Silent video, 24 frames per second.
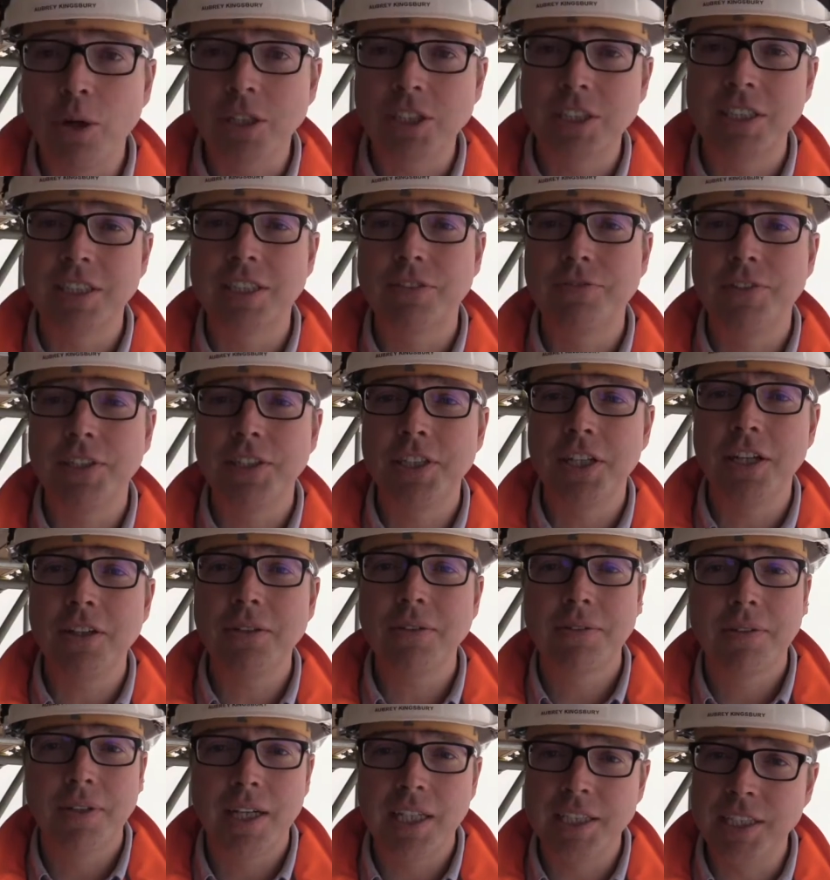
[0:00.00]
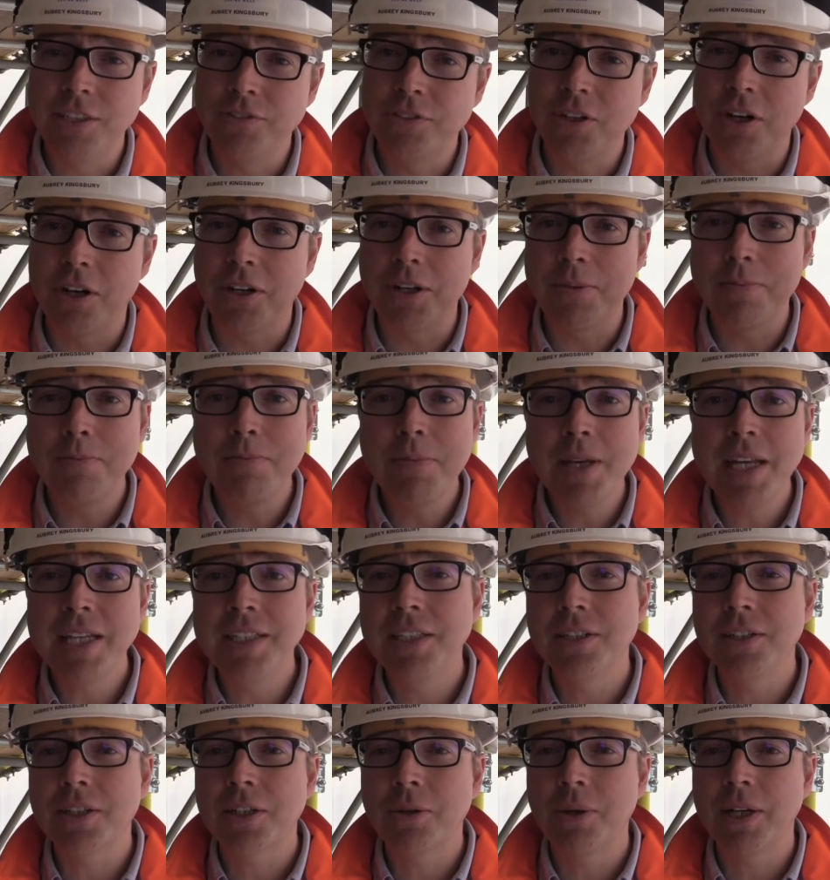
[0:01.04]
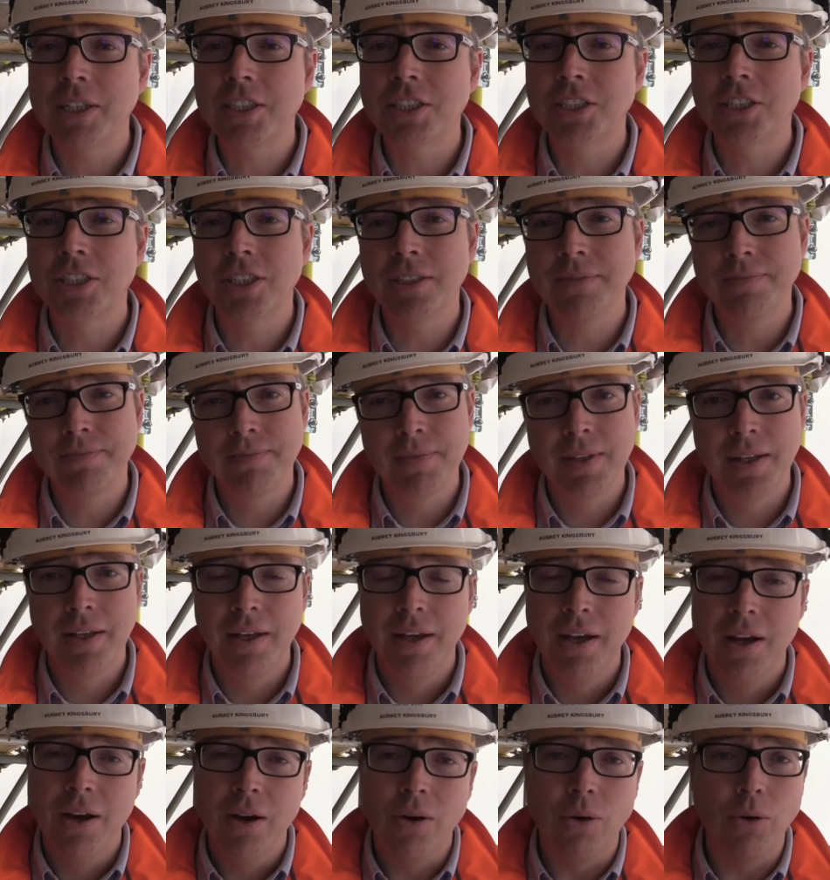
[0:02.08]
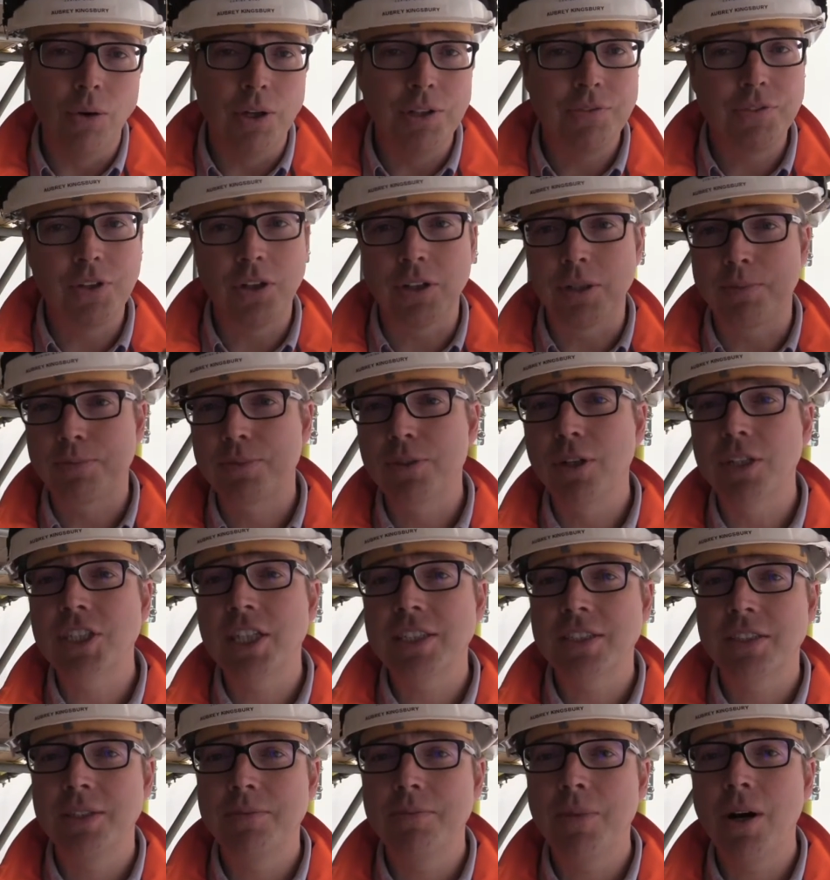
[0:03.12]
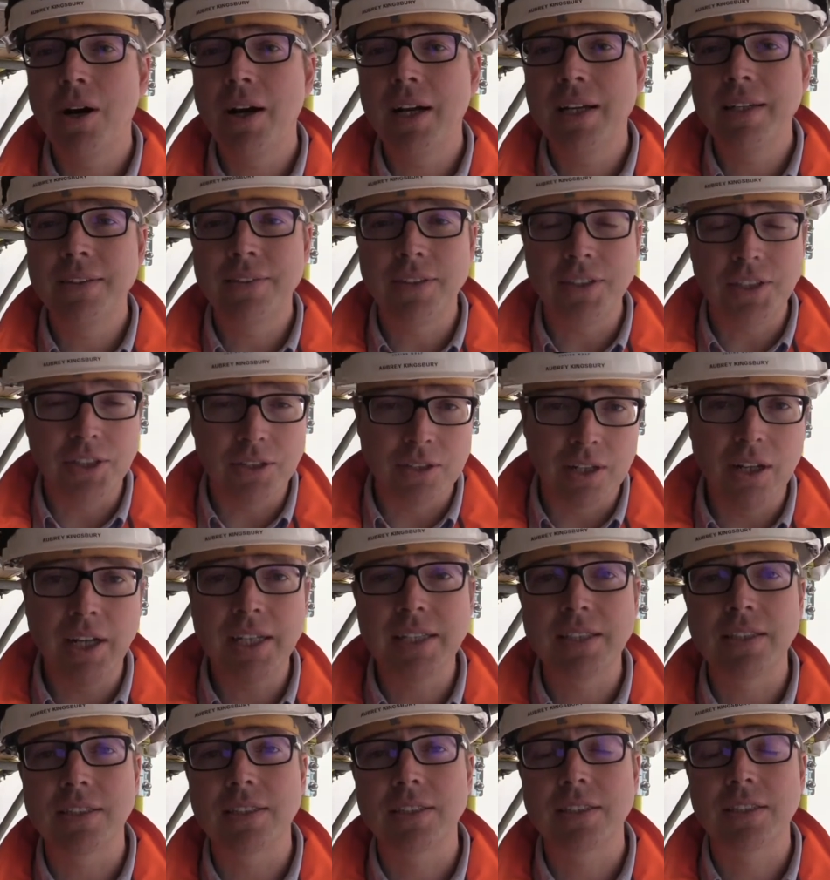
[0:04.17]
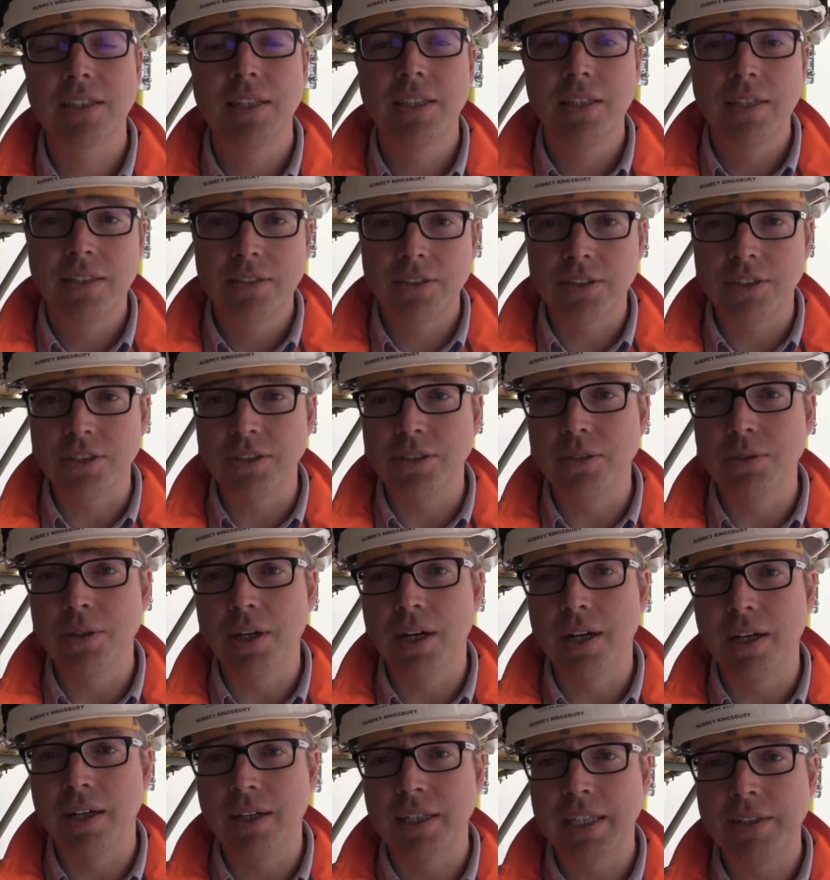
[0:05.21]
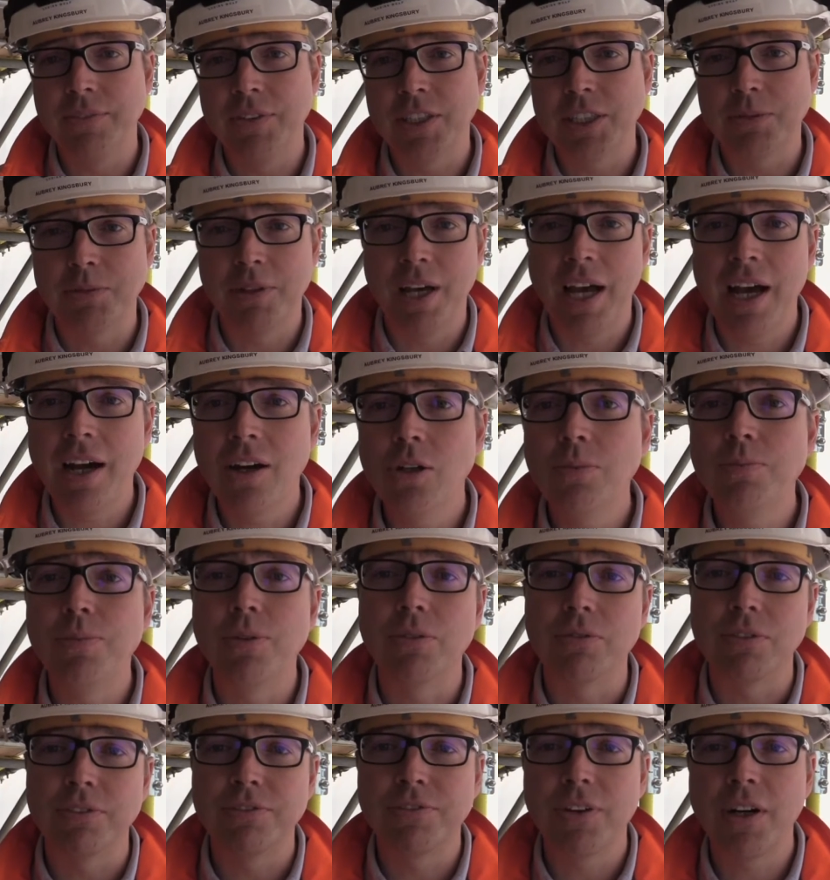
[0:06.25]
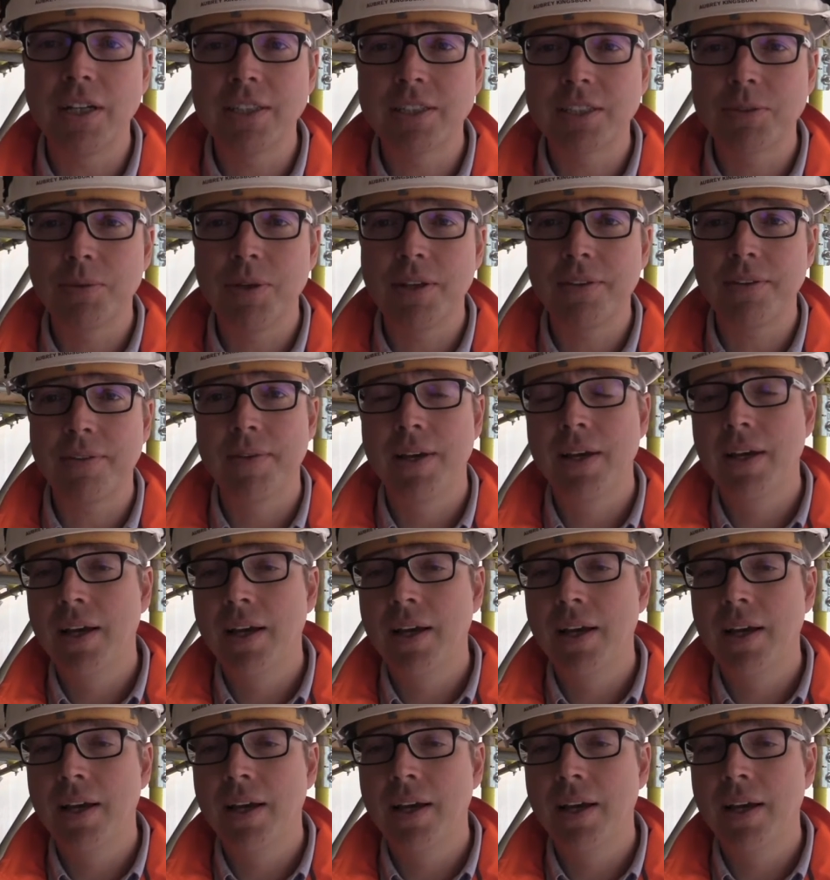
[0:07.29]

watched this video and you've got an immediate question or you've got a project in mind that you'd like us to uh, give you some help or advice with,